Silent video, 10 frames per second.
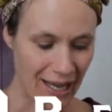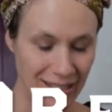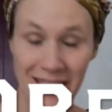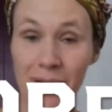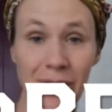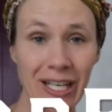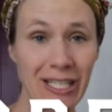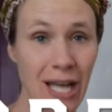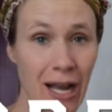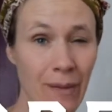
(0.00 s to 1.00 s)
Today we're going
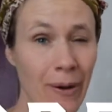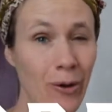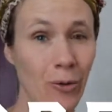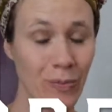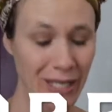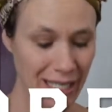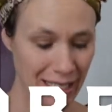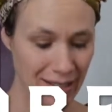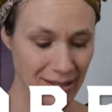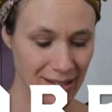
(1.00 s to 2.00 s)
to talk about
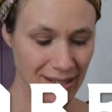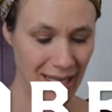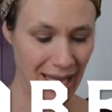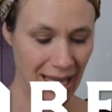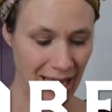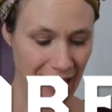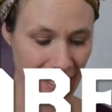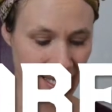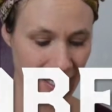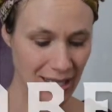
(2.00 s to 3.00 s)
obedience,
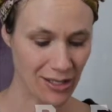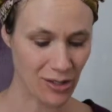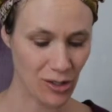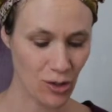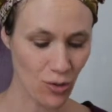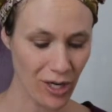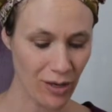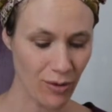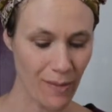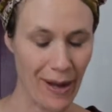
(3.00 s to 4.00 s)
and in the story
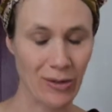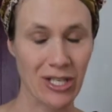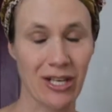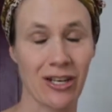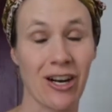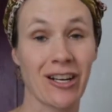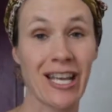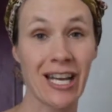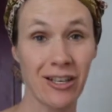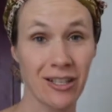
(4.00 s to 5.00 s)
we're about to hear, our
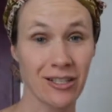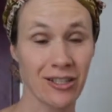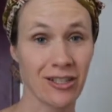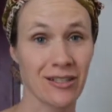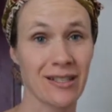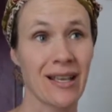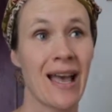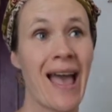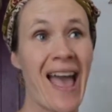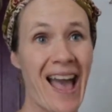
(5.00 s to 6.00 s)
characters
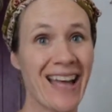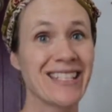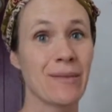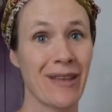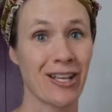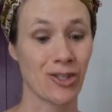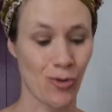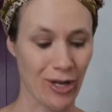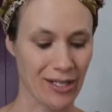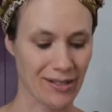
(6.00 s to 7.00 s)
had to make a
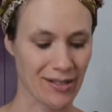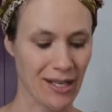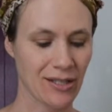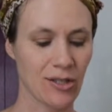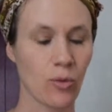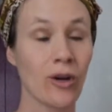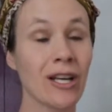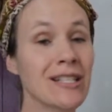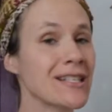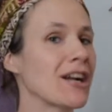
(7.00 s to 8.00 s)
choice. And so we're going
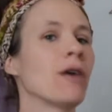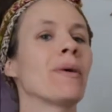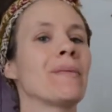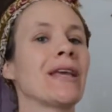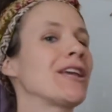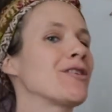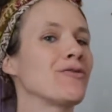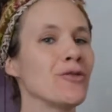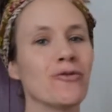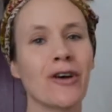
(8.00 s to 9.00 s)
to start out by making a
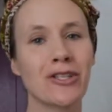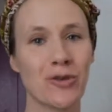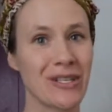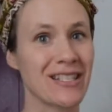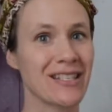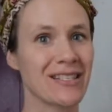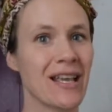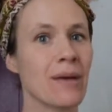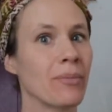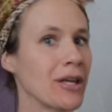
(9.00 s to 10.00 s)
few fun choices
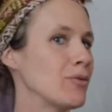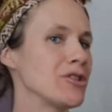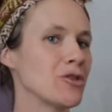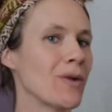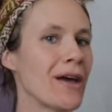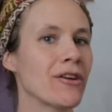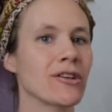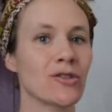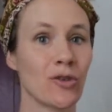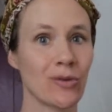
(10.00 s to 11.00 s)
and play Would You Rather.
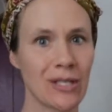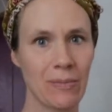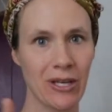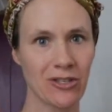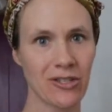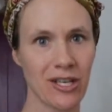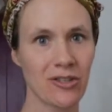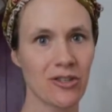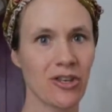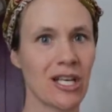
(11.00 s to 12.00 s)
So you'll see pictures on your
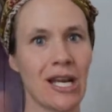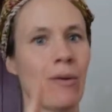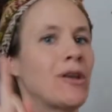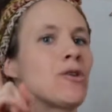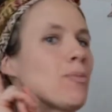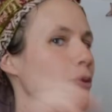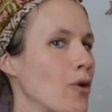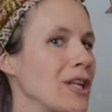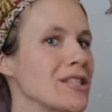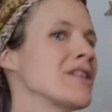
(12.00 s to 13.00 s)
screen, and I want you to
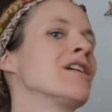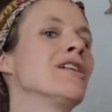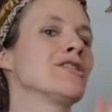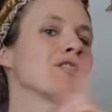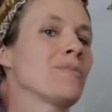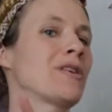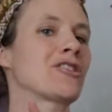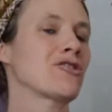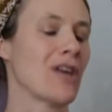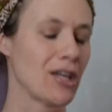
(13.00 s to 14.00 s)
point to the
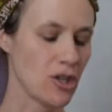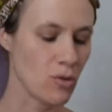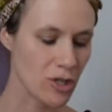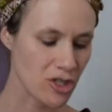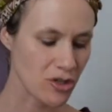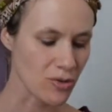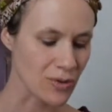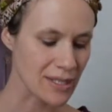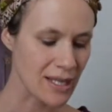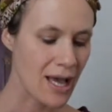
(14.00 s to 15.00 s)
picture that you would
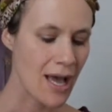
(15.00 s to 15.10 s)
choose.